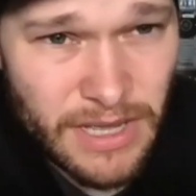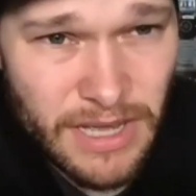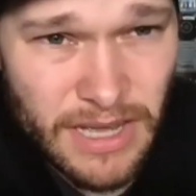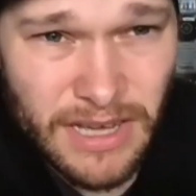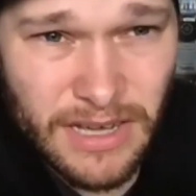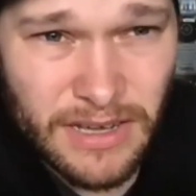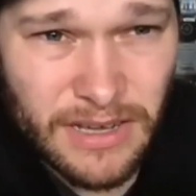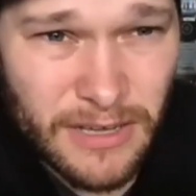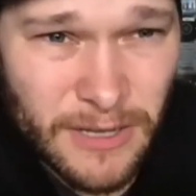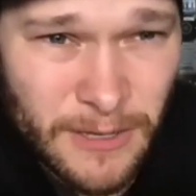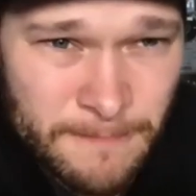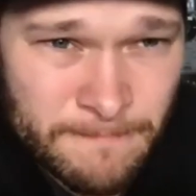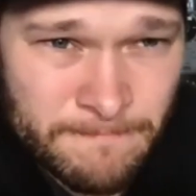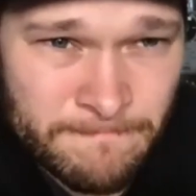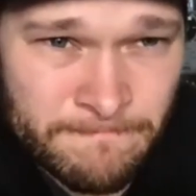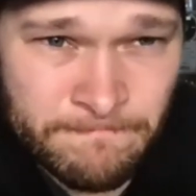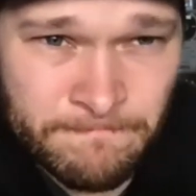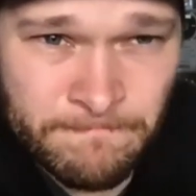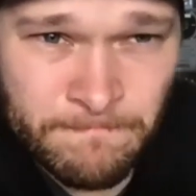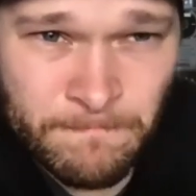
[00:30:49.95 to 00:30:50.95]

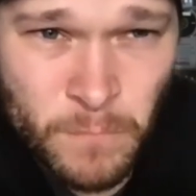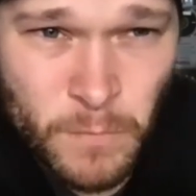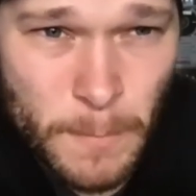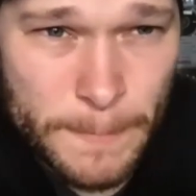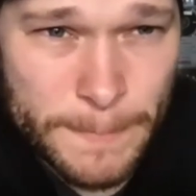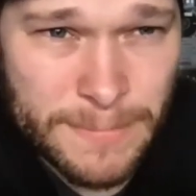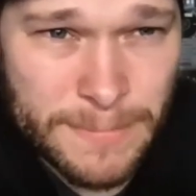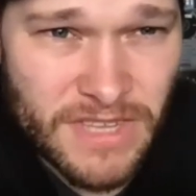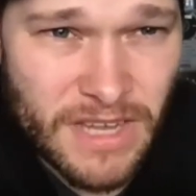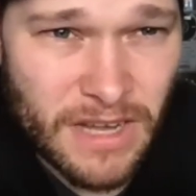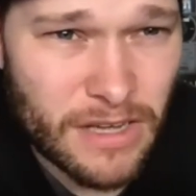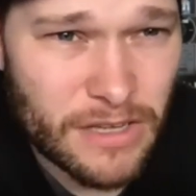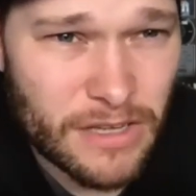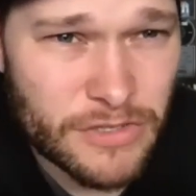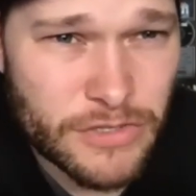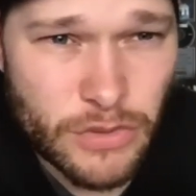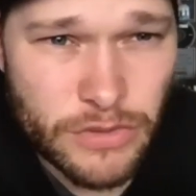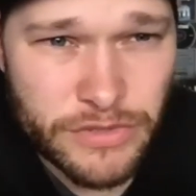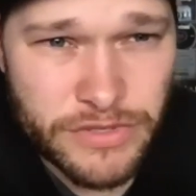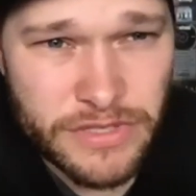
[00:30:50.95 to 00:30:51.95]
all
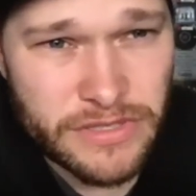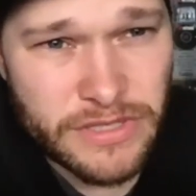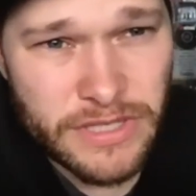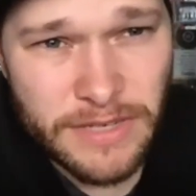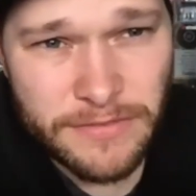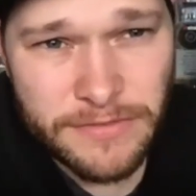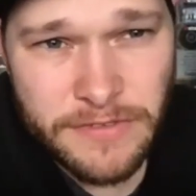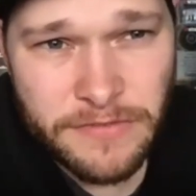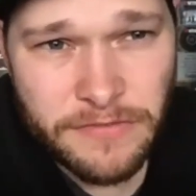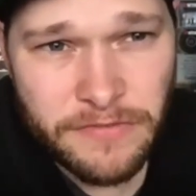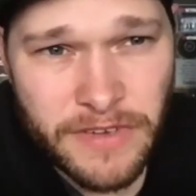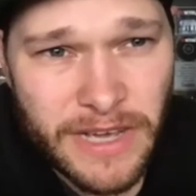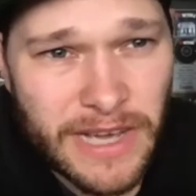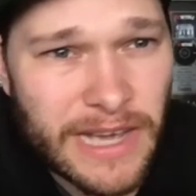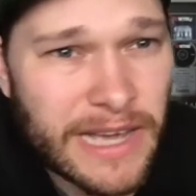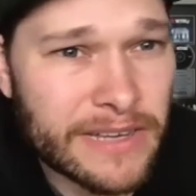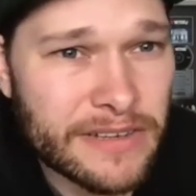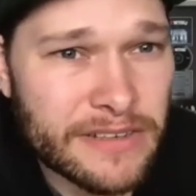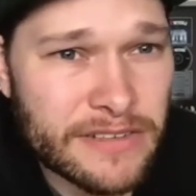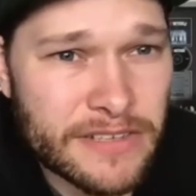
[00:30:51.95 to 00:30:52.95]
sorts of stuff to
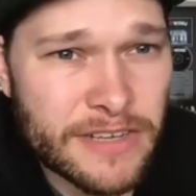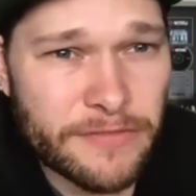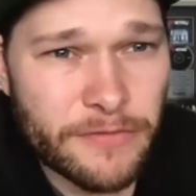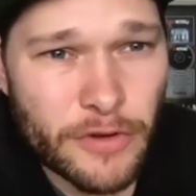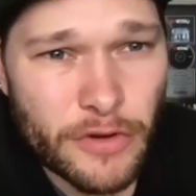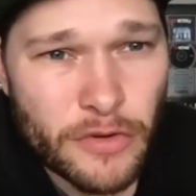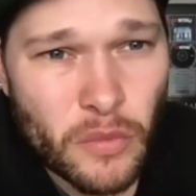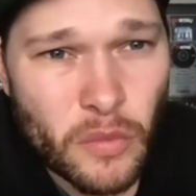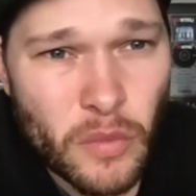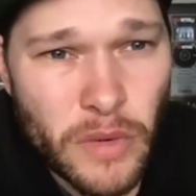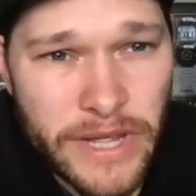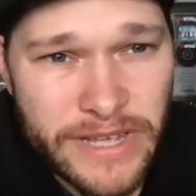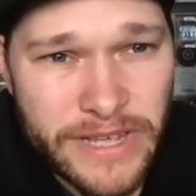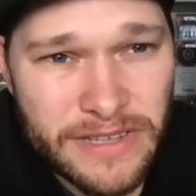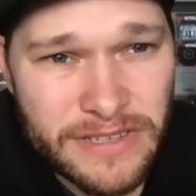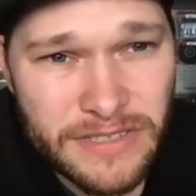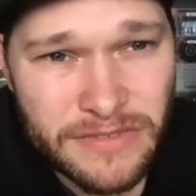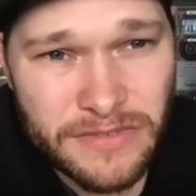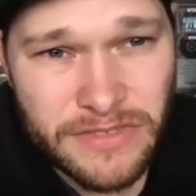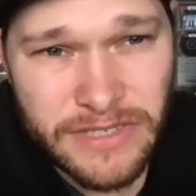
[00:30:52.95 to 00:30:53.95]
find different
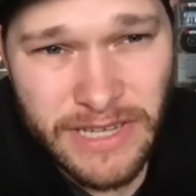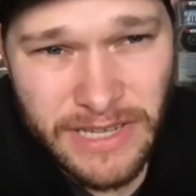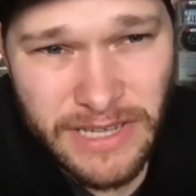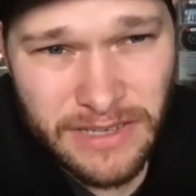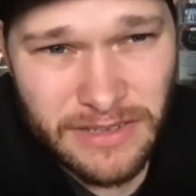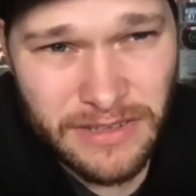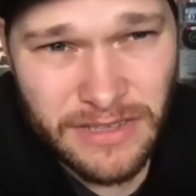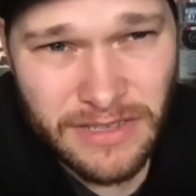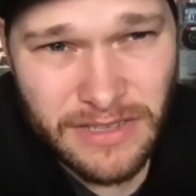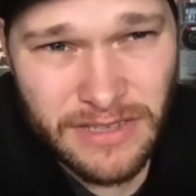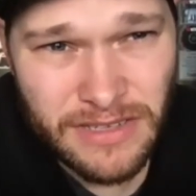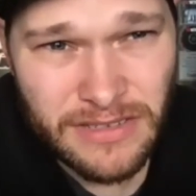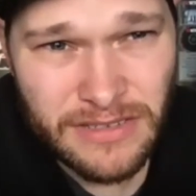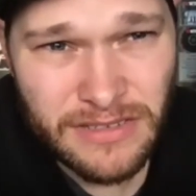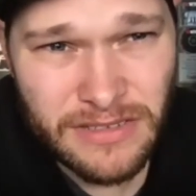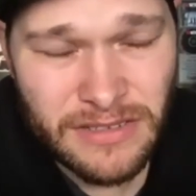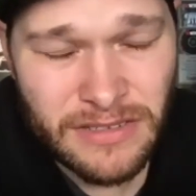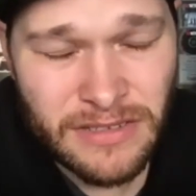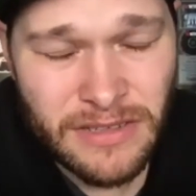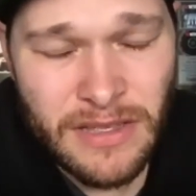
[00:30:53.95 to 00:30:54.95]
ways of saying
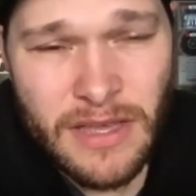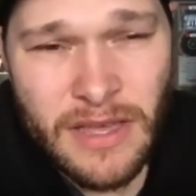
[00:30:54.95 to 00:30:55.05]
things.